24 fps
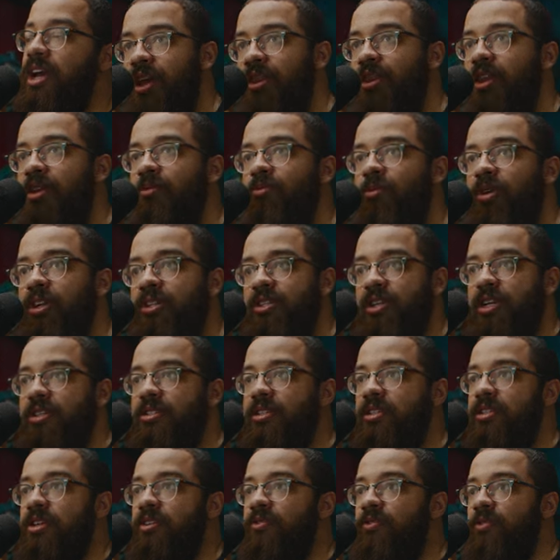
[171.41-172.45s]
And then what
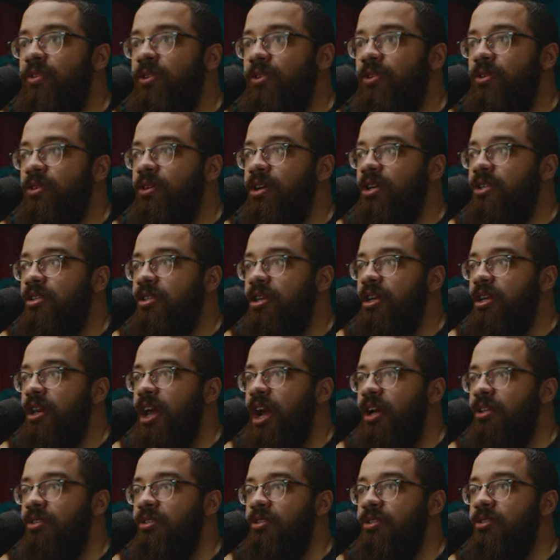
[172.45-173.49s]
Jason did further is he
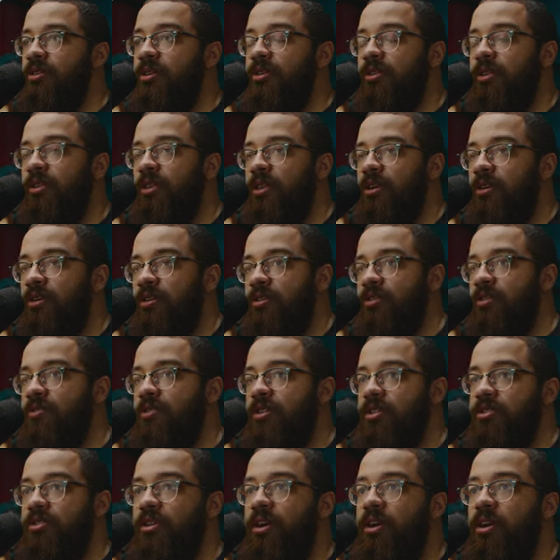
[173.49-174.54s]
actually took the lyrics of
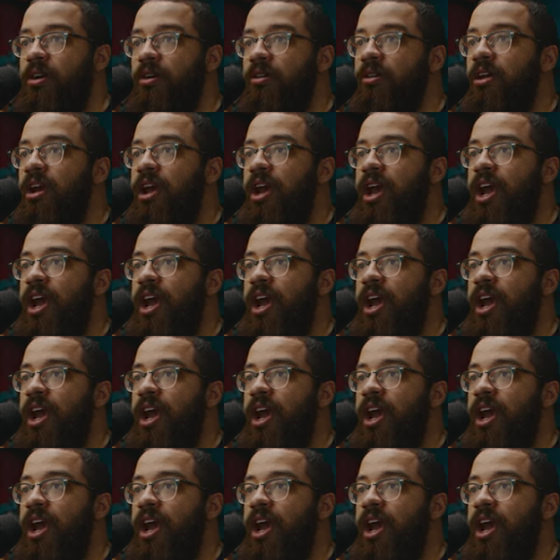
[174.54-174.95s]
the song